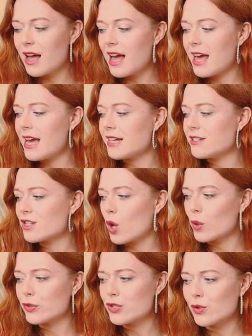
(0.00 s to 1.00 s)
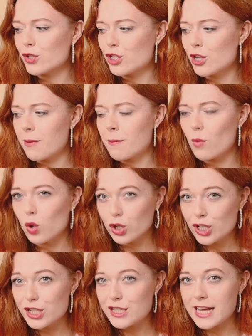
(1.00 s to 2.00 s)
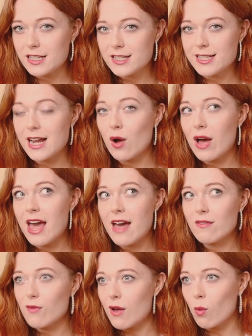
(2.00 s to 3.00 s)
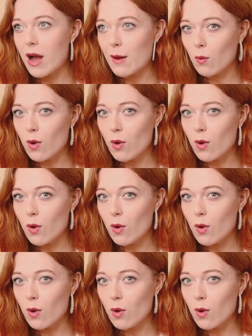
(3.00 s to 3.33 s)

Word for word: and also some more corsets. Now I have a white